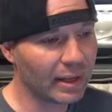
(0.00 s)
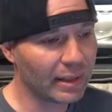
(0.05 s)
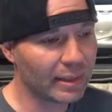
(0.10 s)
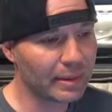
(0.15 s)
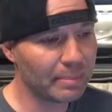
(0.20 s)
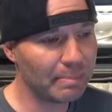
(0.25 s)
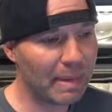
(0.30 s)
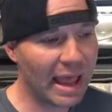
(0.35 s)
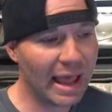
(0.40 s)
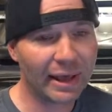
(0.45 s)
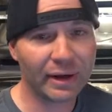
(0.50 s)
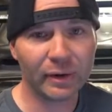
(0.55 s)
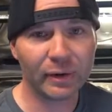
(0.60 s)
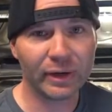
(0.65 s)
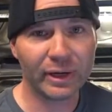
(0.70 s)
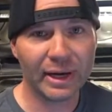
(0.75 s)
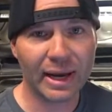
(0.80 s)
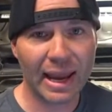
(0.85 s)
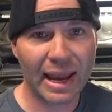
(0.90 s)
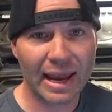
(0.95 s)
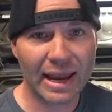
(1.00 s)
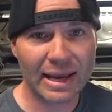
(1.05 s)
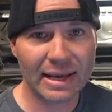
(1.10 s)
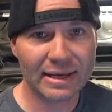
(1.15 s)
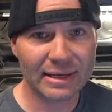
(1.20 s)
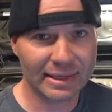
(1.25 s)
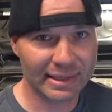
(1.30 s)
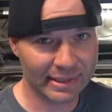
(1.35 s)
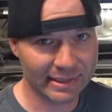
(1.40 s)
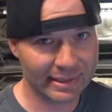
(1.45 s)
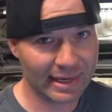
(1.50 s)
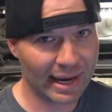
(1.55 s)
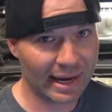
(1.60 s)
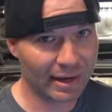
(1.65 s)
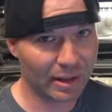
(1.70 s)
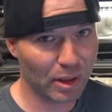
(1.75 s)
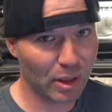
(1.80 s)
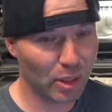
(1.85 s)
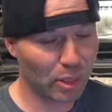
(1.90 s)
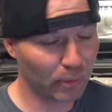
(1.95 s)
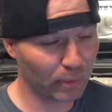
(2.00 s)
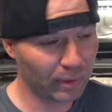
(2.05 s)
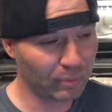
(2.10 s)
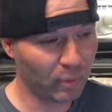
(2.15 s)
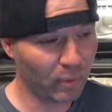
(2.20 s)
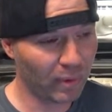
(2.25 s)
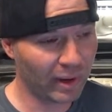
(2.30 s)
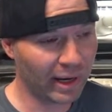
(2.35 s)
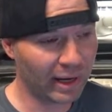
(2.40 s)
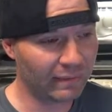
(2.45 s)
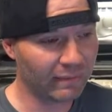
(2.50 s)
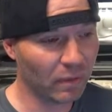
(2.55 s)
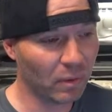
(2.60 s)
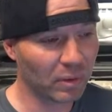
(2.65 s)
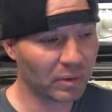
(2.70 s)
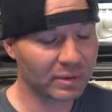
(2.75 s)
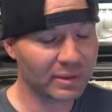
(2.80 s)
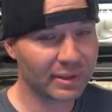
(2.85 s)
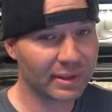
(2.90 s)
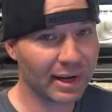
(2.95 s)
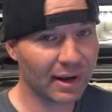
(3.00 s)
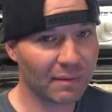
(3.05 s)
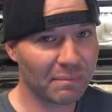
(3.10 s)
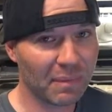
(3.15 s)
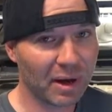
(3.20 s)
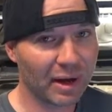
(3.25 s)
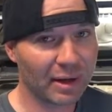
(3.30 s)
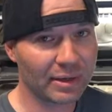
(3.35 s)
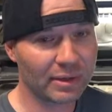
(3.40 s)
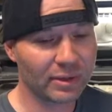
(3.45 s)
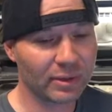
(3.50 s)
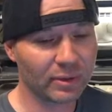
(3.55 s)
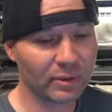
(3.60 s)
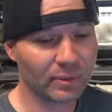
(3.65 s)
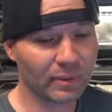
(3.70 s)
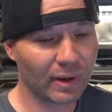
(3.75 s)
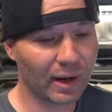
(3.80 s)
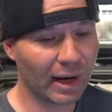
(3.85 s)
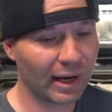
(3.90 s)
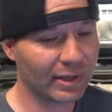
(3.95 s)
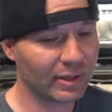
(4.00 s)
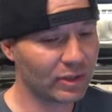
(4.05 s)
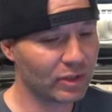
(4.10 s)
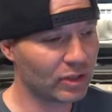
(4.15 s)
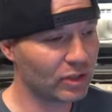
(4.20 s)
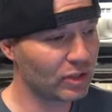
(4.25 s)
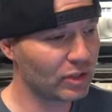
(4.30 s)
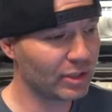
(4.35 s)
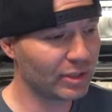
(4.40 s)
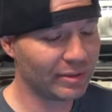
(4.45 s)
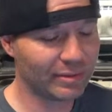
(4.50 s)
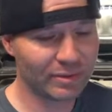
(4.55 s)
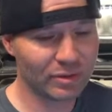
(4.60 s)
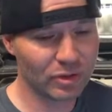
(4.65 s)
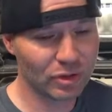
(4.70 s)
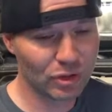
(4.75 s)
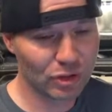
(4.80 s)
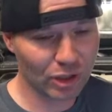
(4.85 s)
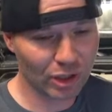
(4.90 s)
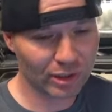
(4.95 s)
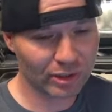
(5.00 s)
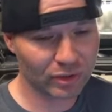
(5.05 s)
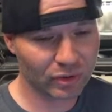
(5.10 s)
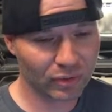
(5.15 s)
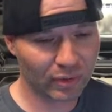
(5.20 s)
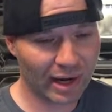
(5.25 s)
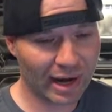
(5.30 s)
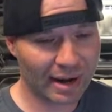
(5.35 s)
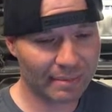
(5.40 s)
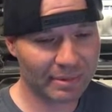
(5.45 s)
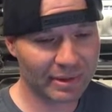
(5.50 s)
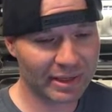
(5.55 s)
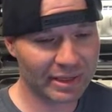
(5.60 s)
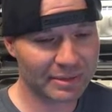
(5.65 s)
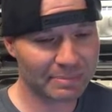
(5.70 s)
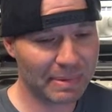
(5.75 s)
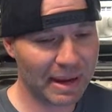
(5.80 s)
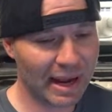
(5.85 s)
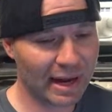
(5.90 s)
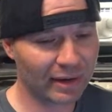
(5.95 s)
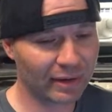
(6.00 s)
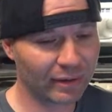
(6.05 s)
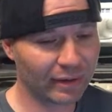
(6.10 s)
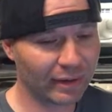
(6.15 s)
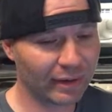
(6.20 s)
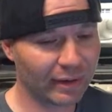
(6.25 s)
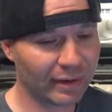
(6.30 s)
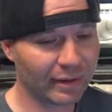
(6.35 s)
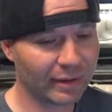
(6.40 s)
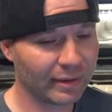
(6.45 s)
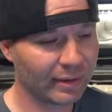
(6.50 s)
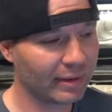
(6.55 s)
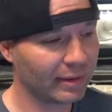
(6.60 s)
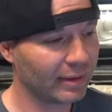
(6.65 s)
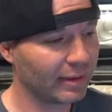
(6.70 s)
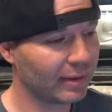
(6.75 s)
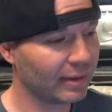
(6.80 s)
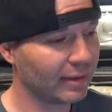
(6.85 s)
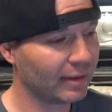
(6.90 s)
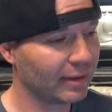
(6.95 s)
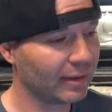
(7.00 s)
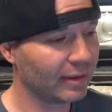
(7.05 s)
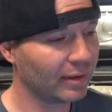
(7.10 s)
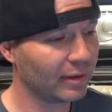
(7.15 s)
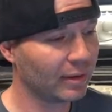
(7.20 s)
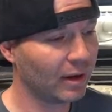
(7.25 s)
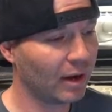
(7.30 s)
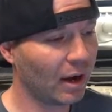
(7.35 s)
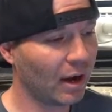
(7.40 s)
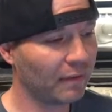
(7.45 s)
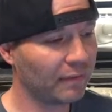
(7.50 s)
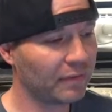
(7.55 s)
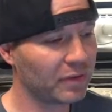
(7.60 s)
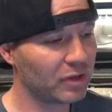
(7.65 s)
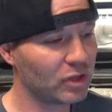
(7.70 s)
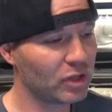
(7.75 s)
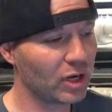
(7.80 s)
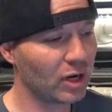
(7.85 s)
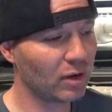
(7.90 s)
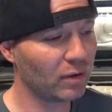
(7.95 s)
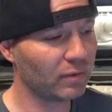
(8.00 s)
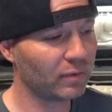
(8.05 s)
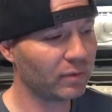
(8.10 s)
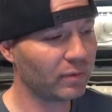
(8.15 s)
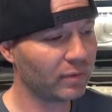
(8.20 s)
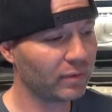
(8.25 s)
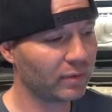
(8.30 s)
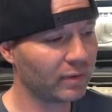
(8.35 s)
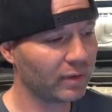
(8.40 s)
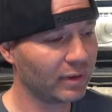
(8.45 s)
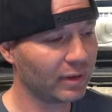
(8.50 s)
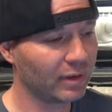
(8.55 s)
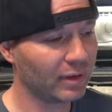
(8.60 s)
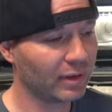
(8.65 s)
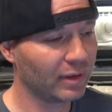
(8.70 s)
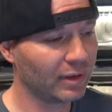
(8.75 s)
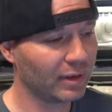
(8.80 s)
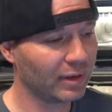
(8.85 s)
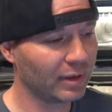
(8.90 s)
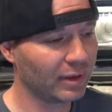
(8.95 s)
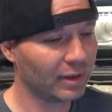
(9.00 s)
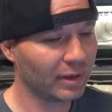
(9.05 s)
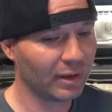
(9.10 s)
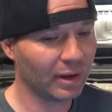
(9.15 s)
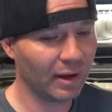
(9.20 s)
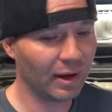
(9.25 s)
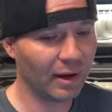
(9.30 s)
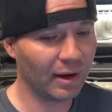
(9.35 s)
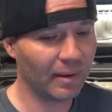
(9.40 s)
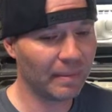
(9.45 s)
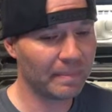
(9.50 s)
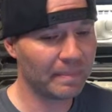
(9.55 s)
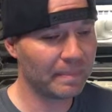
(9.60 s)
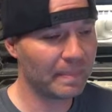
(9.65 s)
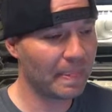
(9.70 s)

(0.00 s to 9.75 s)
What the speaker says: the battery is at 3.8 volts. Now mind you, I just grabbed this battery off the shelf. Try